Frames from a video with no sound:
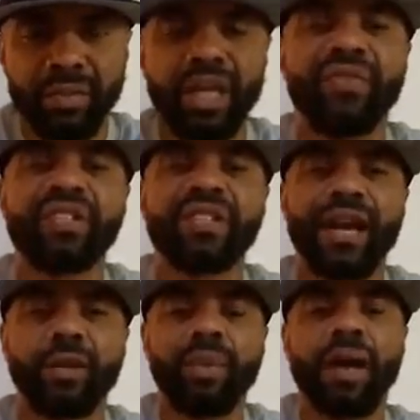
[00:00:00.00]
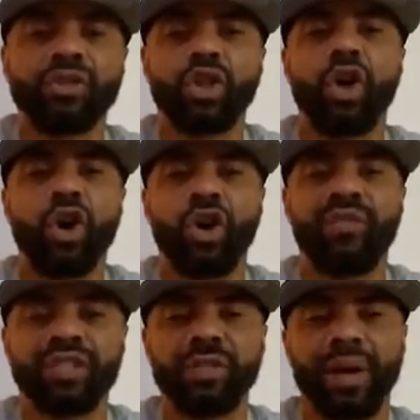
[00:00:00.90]
If it's not about y'all,
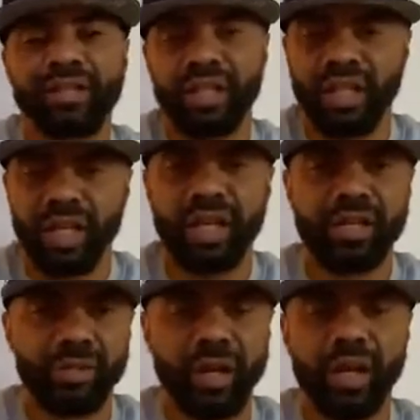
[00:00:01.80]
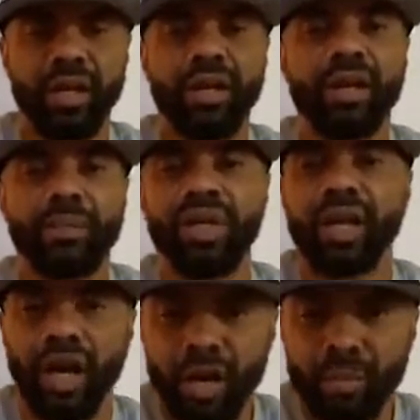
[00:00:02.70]
if it's about the kids, man, be
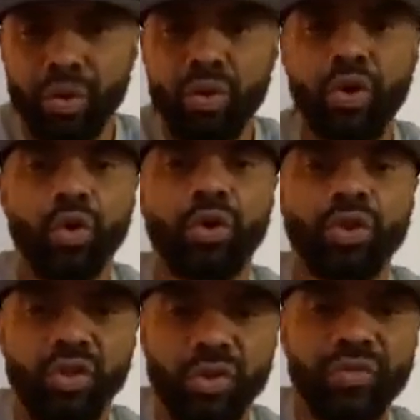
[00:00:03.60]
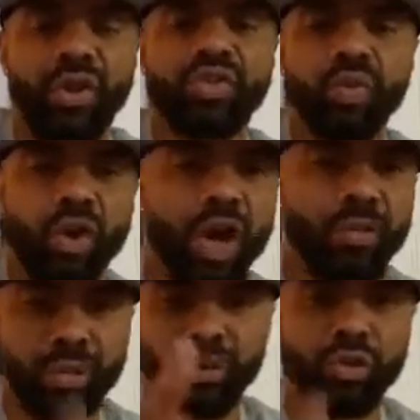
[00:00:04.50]
humble or the universe will
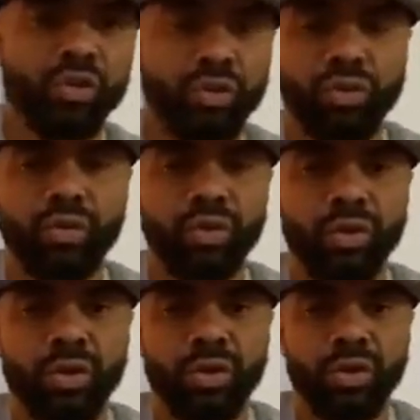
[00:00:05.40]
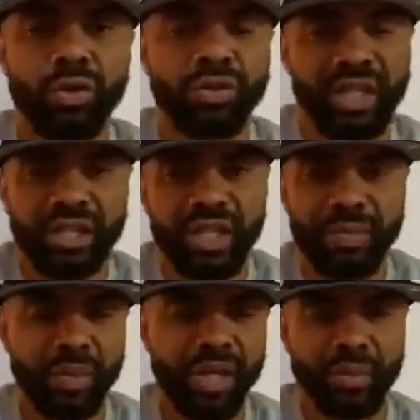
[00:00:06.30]
humble you. That's
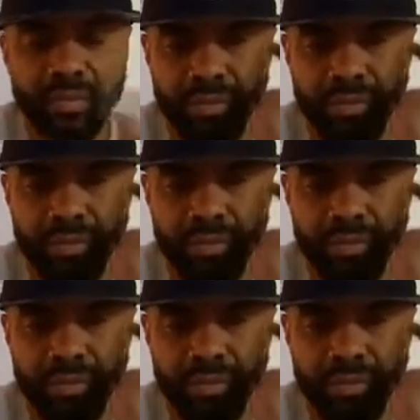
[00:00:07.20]
it, man.